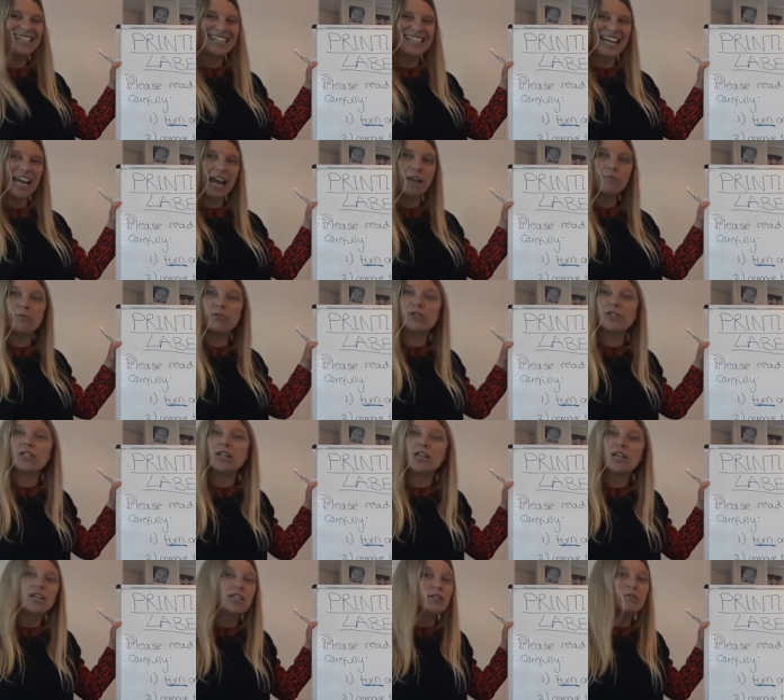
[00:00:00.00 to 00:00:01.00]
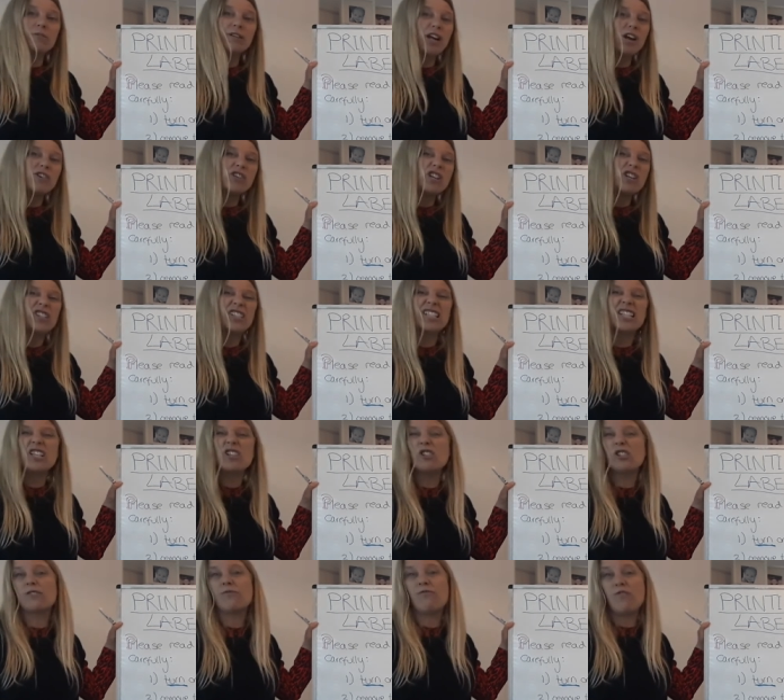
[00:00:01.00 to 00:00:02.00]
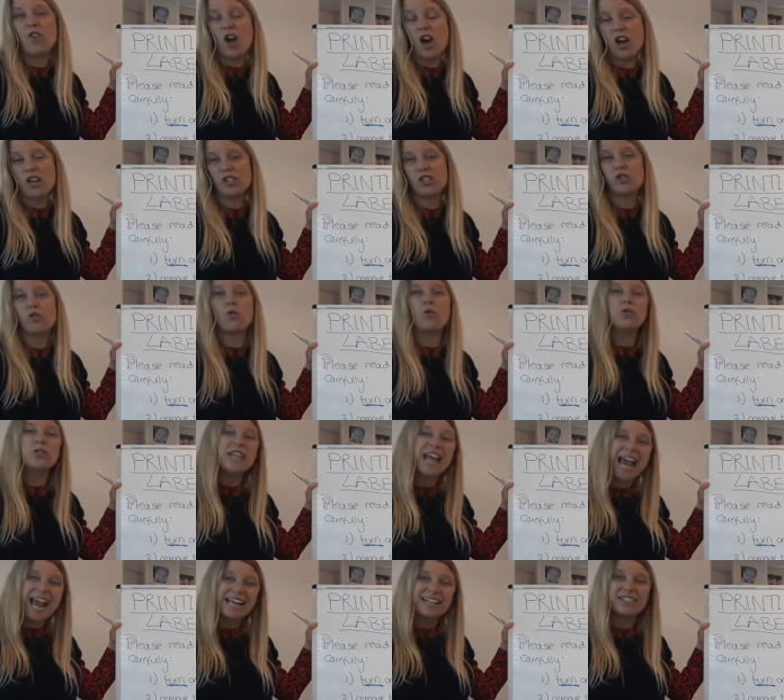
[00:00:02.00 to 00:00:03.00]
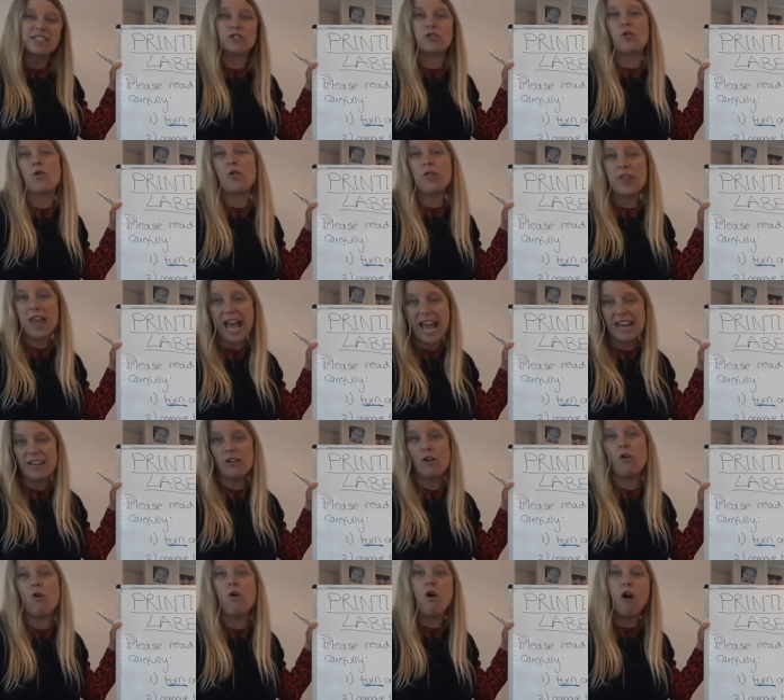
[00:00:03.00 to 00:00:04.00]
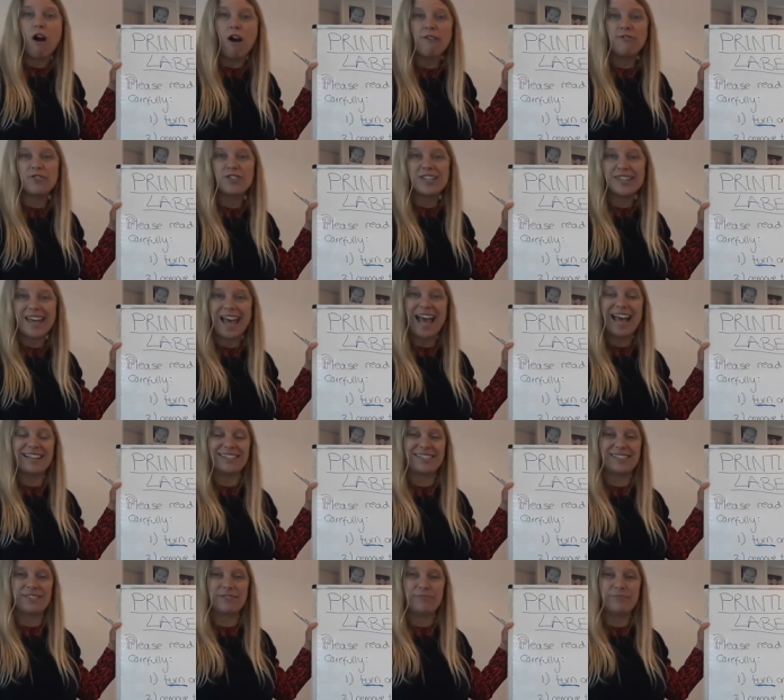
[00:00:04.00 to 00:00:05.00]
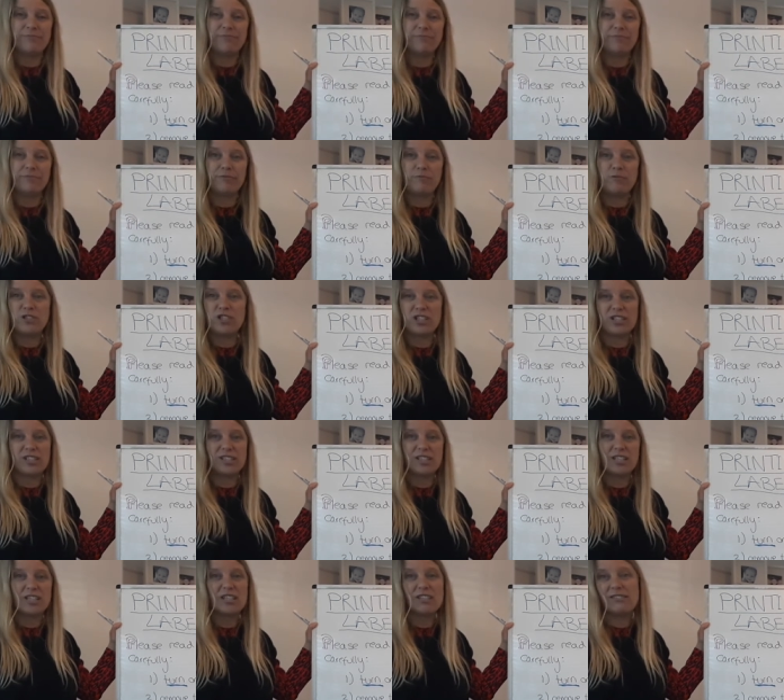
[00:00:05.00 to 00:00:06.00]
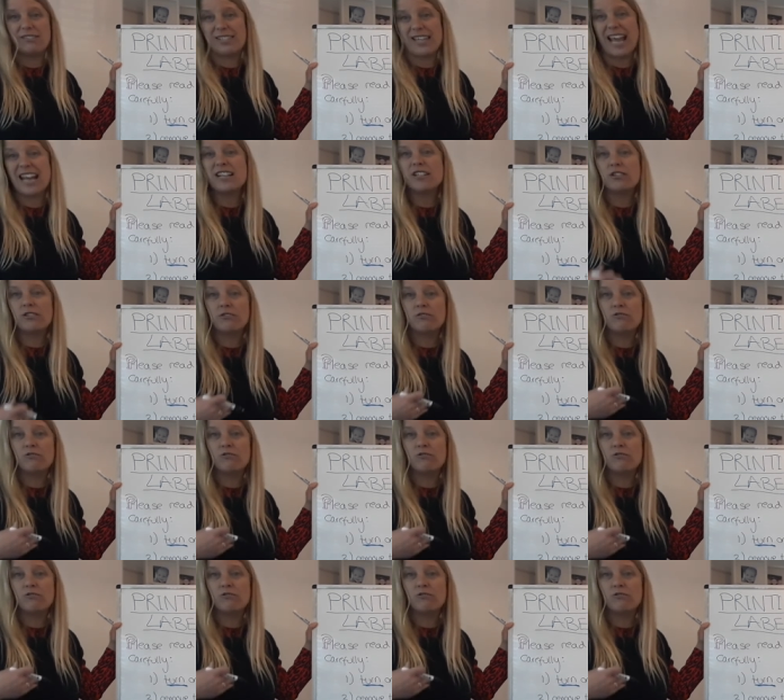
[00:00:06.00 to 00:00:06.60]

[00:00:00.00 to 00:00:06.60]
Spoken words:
the labels. So we don't need to use first or next or then or after that. We just say,